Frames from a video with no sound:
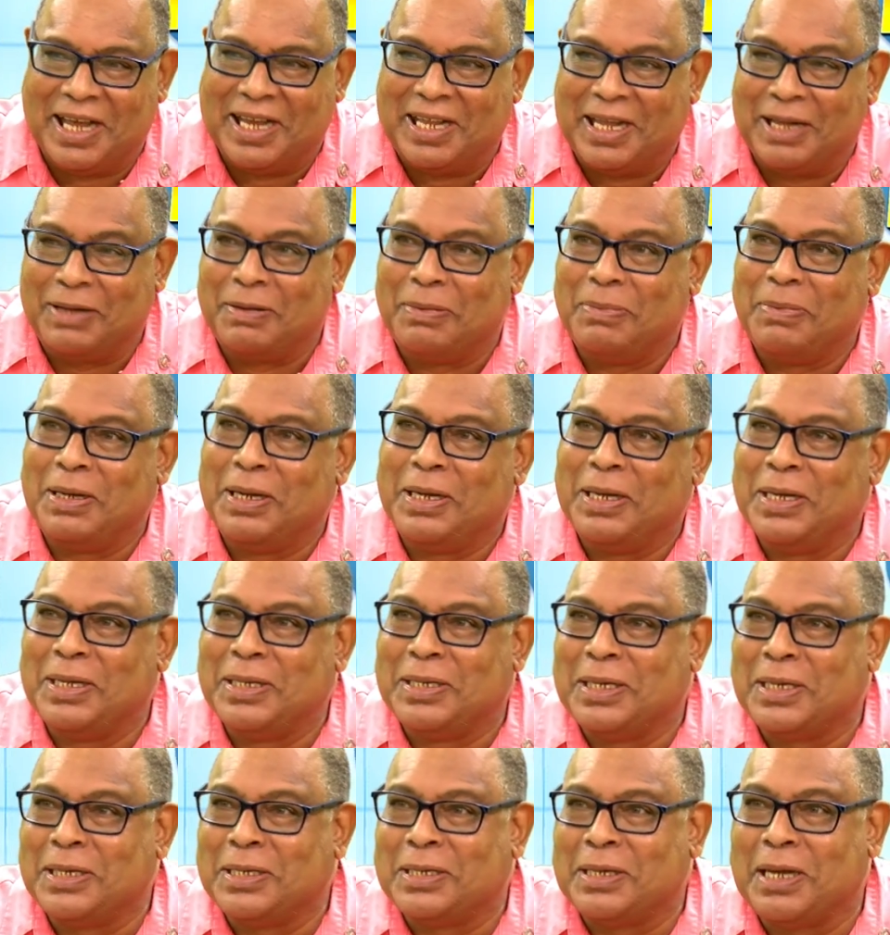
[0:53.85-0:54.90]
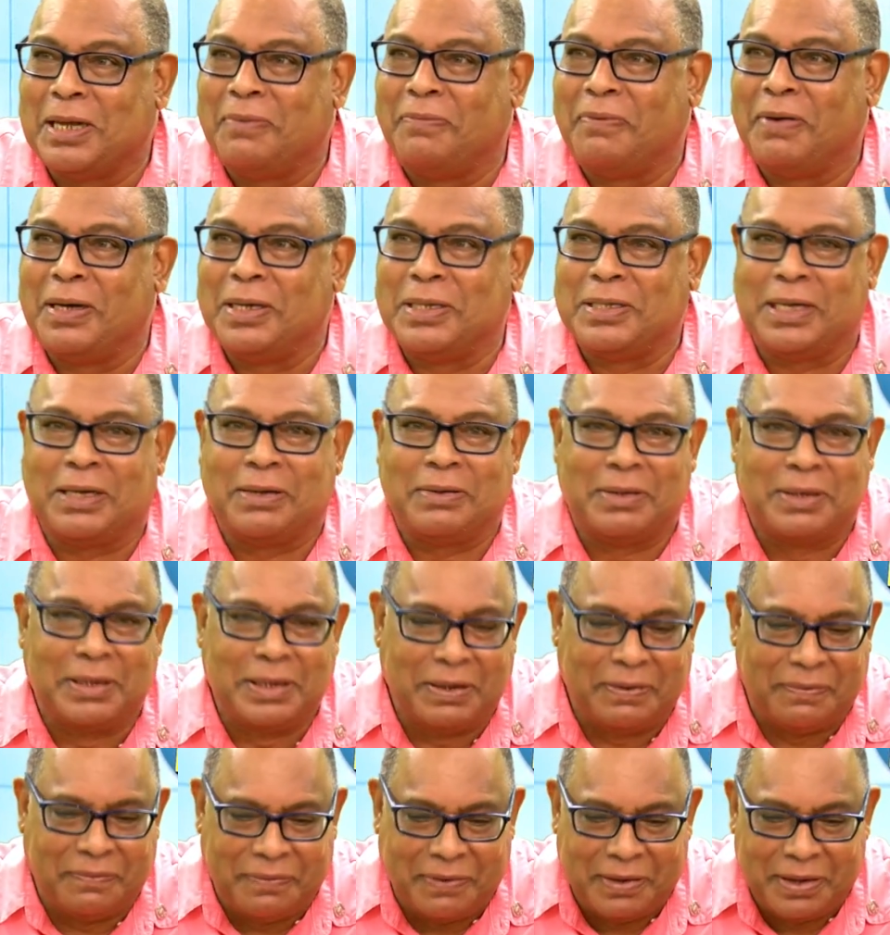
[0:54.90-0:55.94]
That would be the easiest advice I could
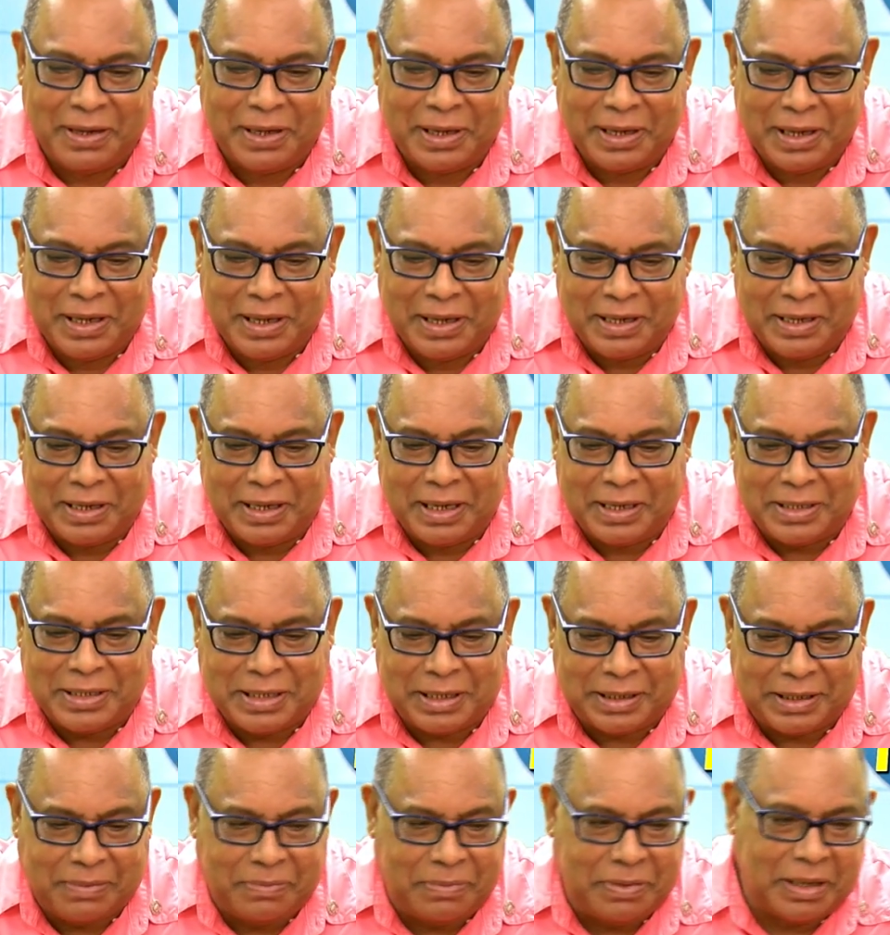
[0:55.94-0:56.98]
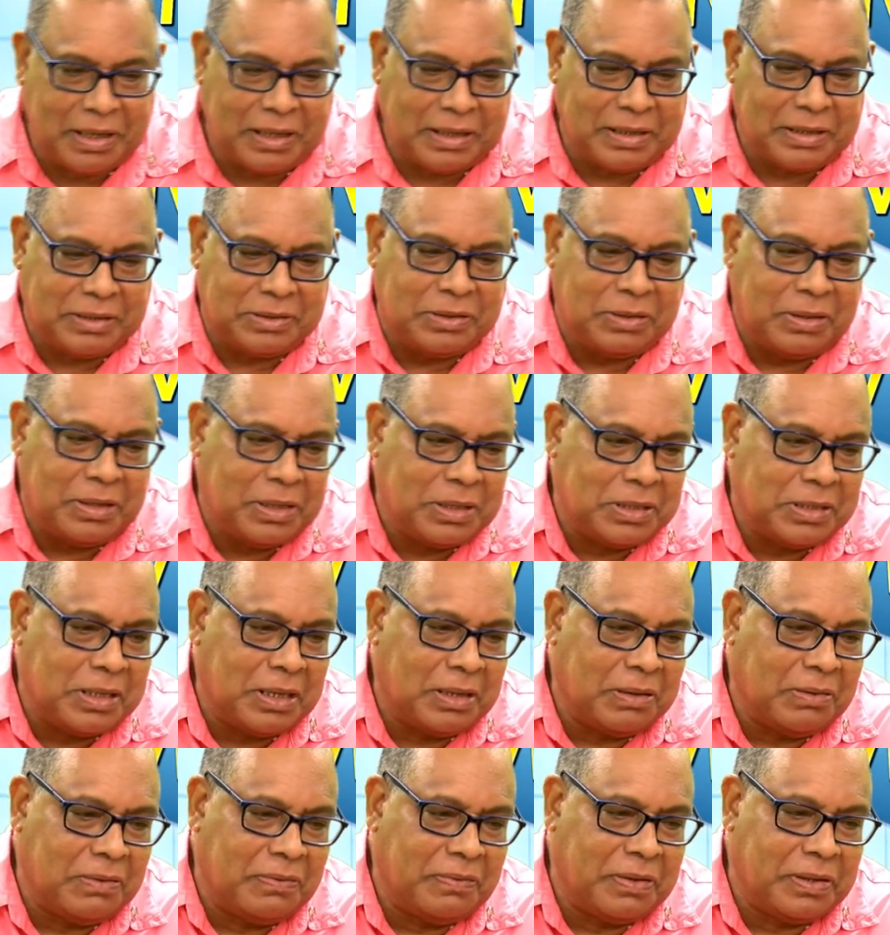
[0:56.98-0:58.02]
give. Yeah, let's take the break. Troy, it's
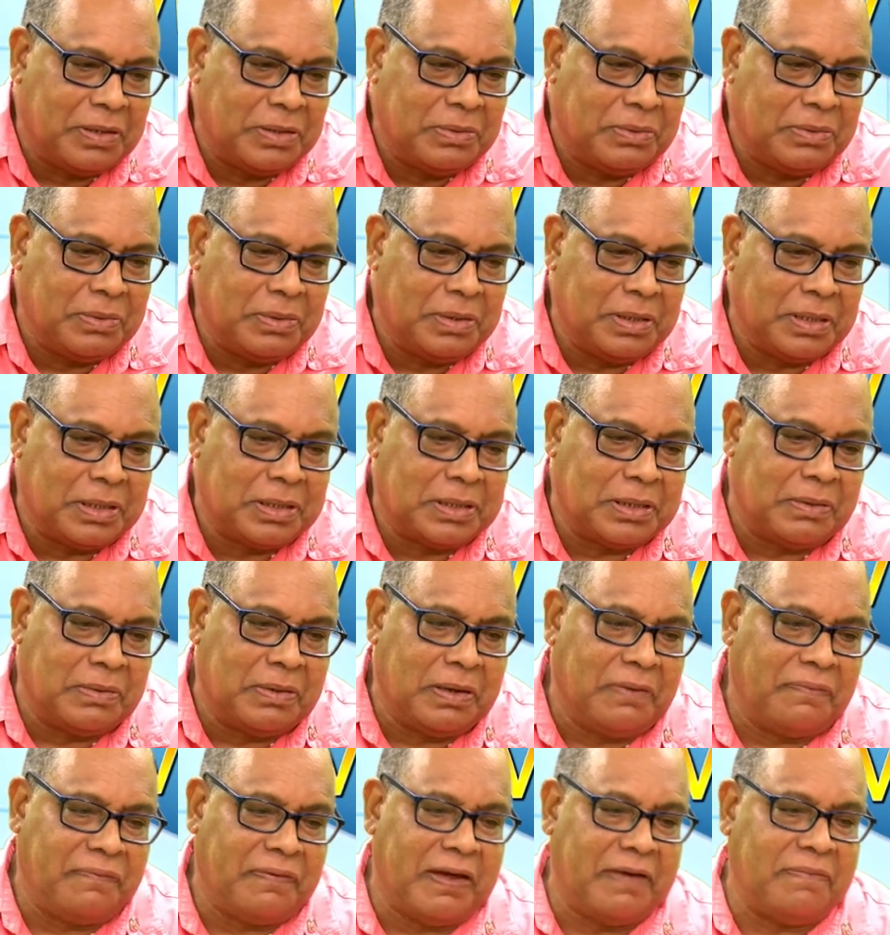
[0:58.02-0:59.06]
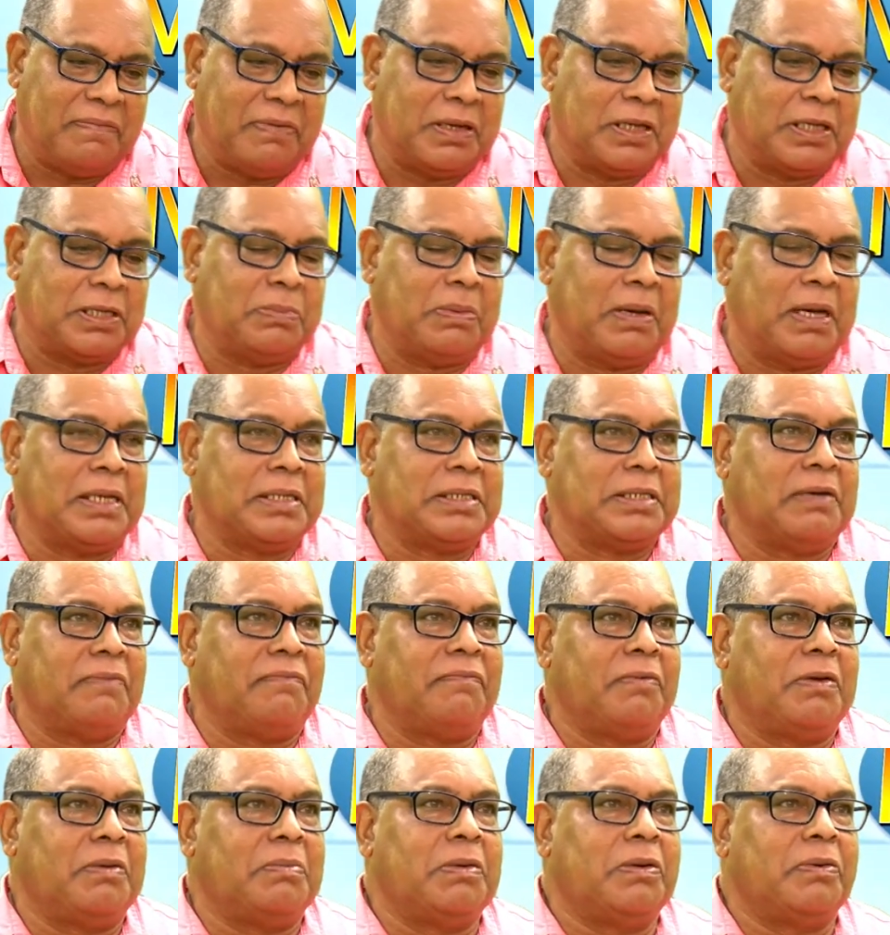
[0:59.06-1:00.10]
long overdue. It's already
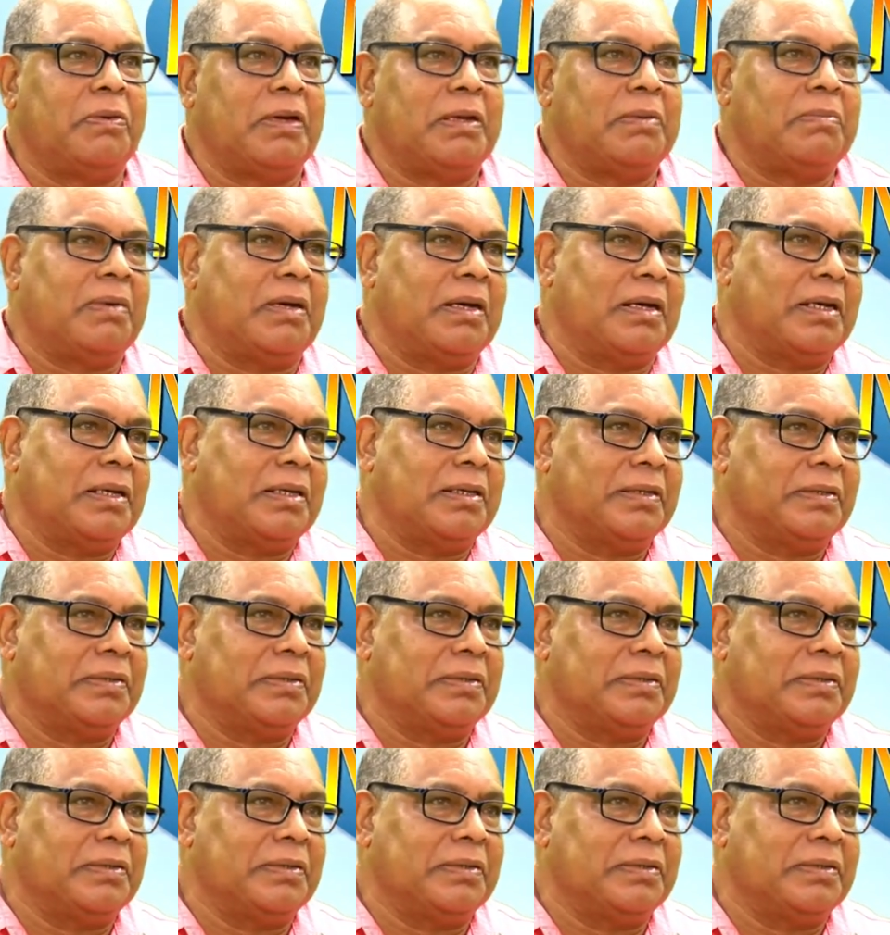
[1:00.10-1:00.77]
7:05. We'll be right back.